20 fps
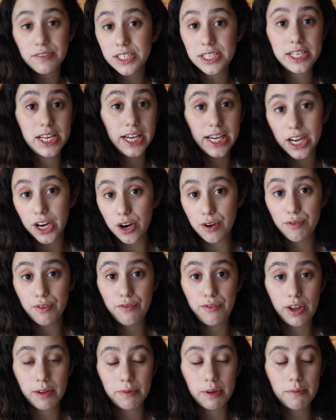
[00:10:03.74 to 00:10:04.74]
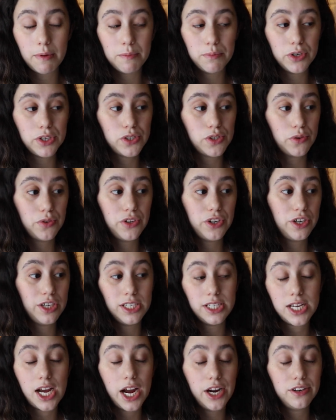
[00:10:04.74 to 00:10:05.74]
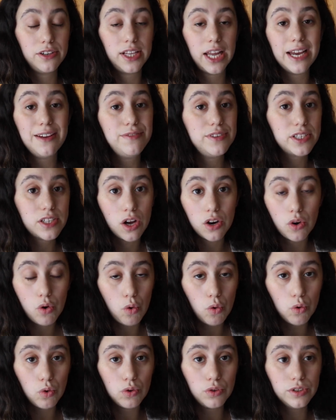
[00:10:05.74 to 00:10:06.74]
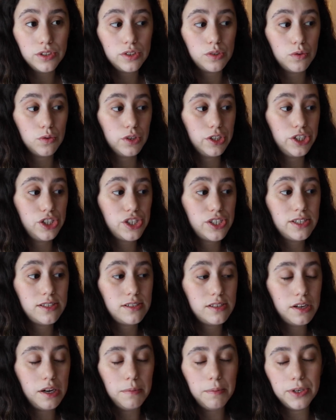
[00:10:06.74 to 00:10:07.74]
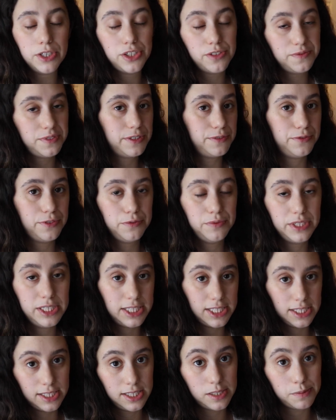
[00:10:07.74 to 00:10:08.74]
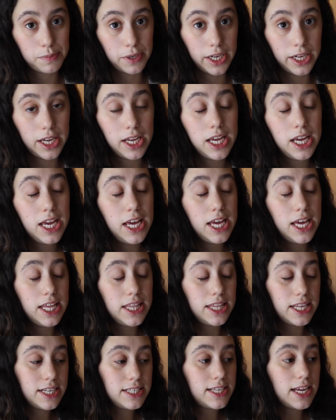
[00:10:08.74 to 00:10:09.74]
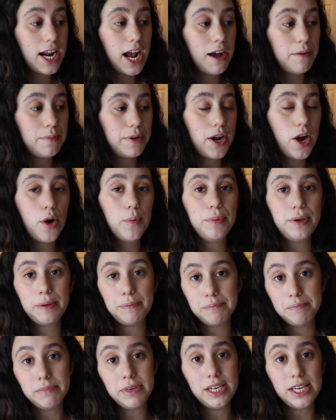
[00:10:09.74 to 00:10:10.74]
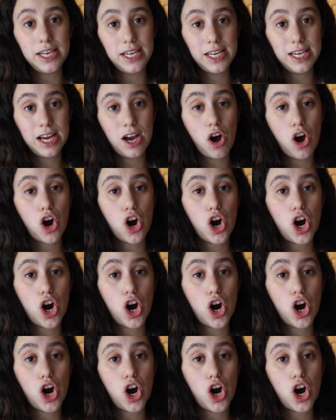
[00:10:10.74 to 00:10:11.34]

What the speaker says: to take care of a family member so their entire life is on hold, or just a bunch of different reasons. But things that have been helping me